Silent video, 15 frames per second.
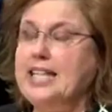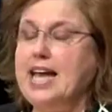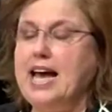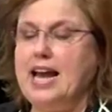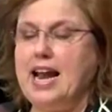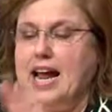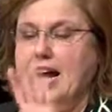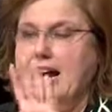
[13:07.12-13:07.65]

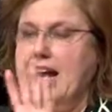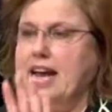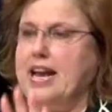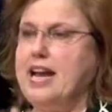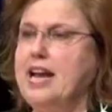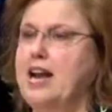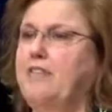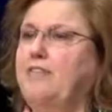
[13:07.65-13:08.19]
that I'd had
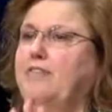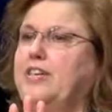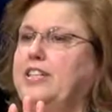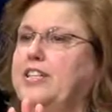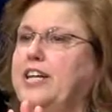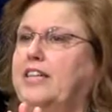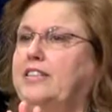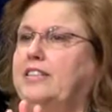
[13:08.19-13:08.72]
enough with
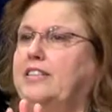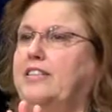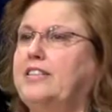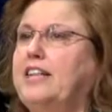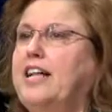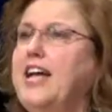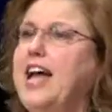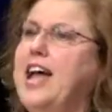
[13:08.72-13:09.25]

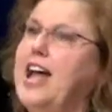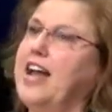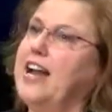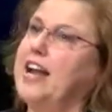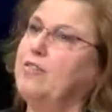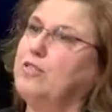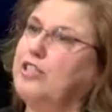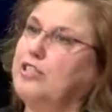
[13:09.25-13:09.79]
dental and
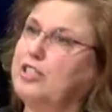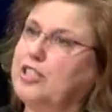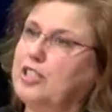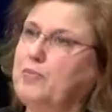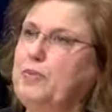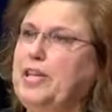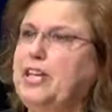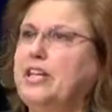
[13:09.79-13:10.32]
I was going to
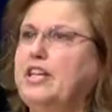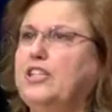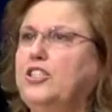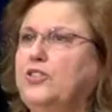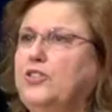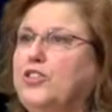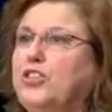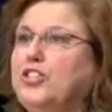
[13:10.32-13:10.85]
speak
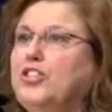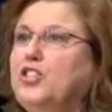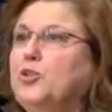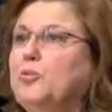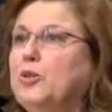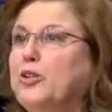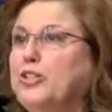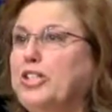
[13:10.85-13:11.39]
to
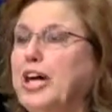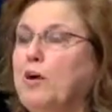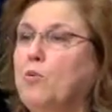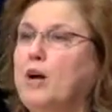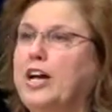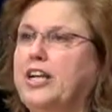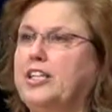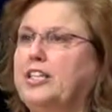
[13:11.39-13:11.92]
consumers. I
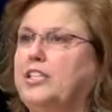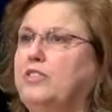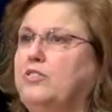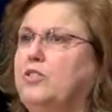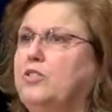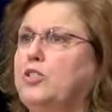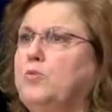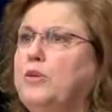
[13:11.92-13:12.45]
wanted to
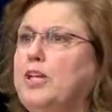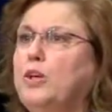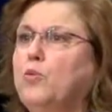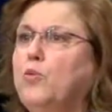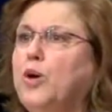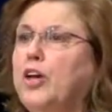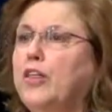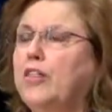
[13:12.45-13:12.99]
speak
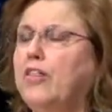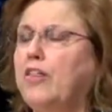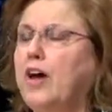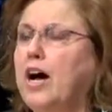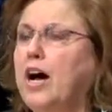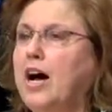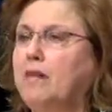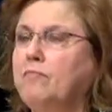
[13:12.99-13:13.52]
with
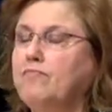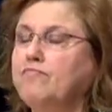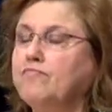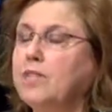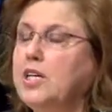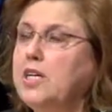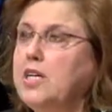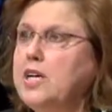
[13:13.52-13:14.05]

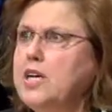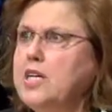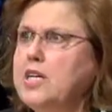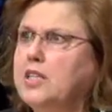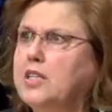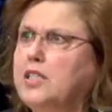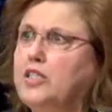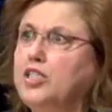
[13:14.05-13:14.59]

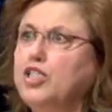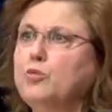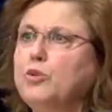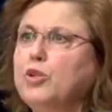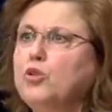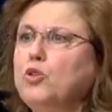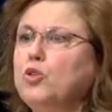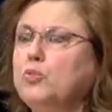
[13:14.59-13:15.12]
consumer
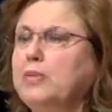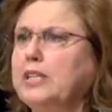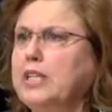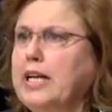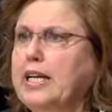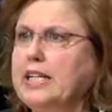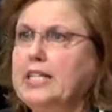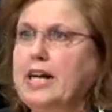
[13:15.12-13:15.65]
groups
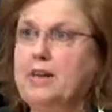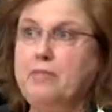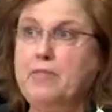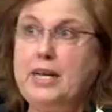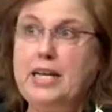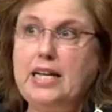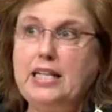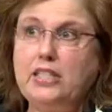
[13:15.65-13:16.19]
like
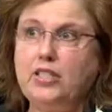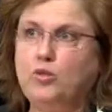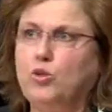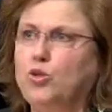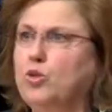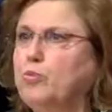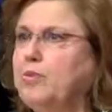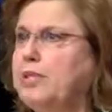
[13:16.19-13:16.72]
diabetes
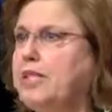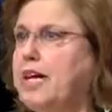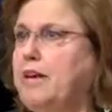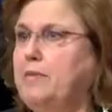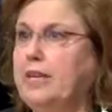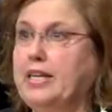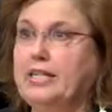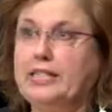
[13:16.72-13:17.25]
groups,
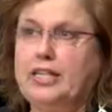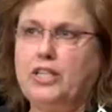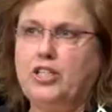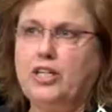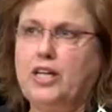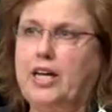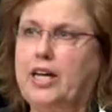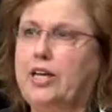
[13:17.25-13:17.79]
diabetes
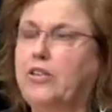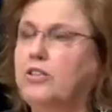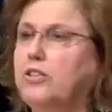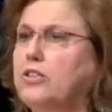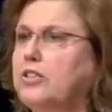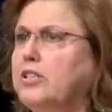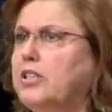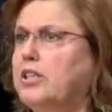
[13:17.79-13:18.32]

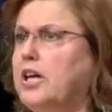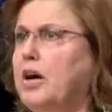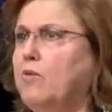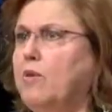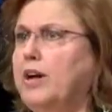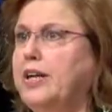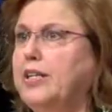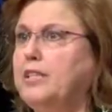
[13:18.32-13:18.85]
educators. I
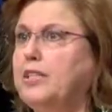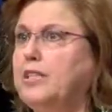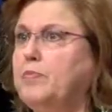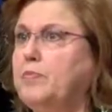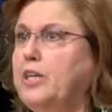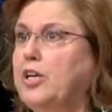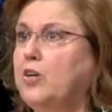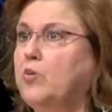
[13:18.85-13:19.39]
wanted to
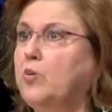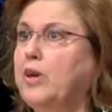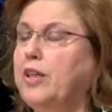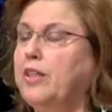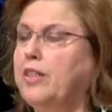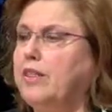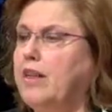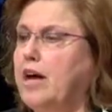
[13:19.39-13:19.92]
speak
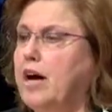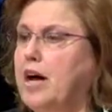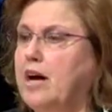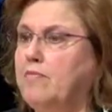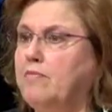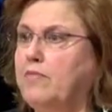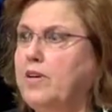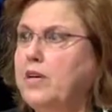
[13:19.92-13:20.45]
with
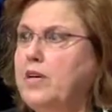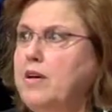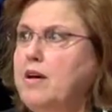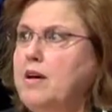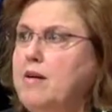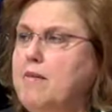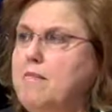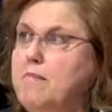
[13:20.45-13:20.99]

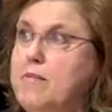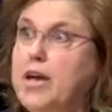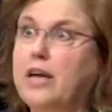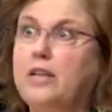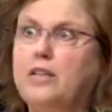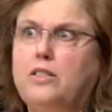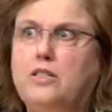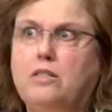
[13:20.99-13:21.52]

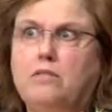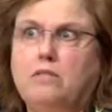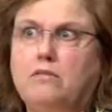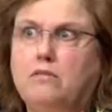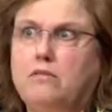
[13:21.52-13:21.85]
medical